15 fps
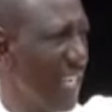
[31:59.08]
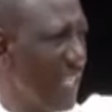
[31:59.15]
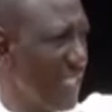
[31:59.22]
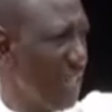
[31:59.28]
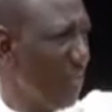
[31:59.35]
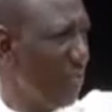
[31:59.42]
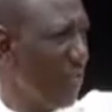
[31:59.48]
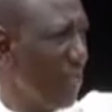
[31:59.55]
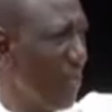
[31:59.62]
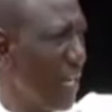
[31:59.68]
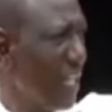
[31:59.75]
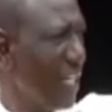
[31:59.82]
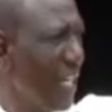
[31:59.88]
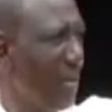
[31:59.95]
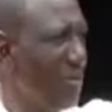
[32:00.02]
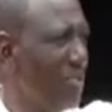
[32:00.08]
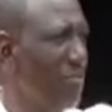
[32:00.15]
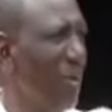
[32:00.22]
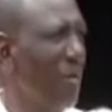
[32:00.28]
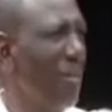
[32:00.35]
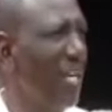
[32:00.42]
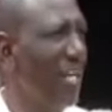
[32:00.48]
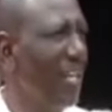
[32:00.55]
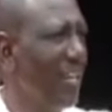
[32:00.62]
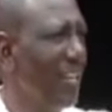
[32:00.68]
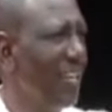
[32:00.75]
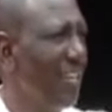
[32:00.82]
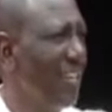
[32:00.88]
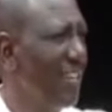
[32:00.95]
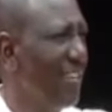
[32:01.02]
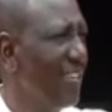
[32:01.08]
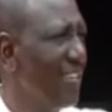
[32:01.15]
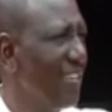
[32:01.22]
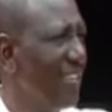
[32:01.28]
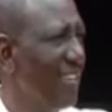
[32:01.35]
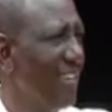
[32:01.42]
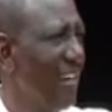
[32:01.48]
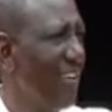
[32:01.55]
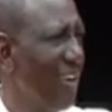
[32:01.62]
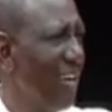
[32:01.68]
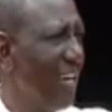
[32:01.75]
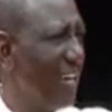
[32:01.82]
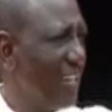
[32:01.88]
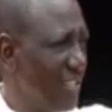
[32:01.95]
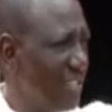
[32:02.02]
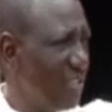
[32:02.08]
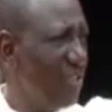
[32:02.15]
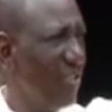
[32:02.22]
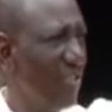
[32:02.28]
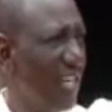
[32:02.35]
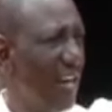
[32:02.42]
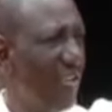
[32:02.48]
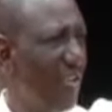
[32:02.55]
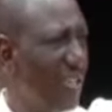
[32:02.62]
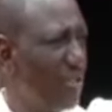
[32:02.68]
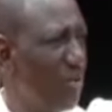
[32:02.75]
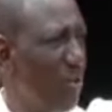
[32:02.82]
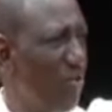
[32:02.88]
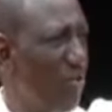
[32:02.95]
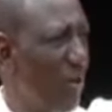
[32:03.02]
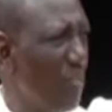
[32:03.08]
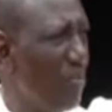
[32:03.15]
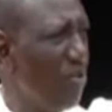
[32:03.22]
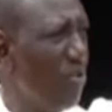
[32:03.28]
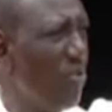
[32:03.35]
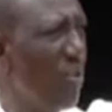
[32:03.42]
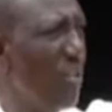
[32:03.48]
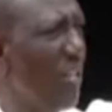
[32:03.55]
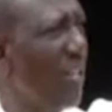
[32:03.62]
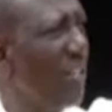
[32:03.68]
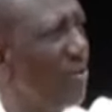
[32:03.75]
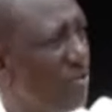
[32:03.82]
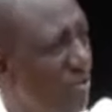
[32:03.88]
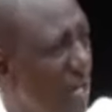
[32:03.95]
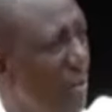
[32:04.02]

I think there are some of them are here. Hebu simameni. Hawa ndio, hawa watu wako kwa blue.